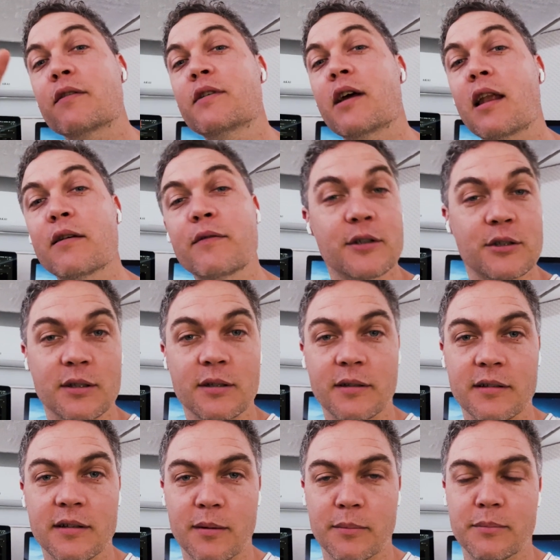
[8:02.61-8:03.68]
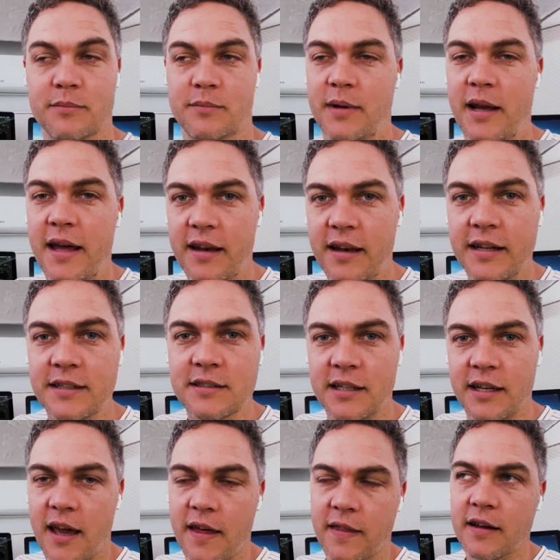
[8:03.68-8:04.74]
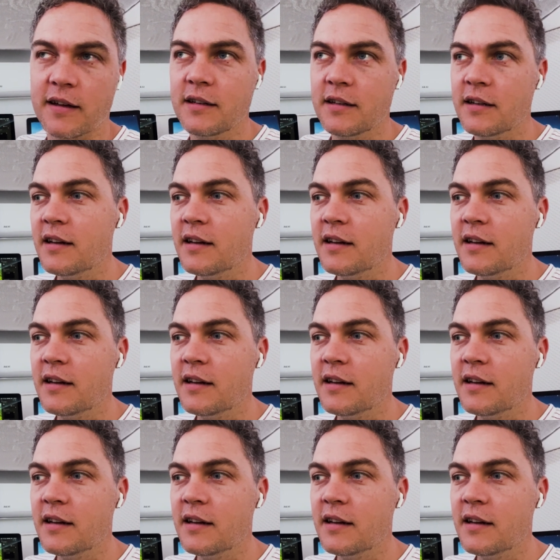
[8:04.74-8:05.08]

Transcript: television, I'm editing together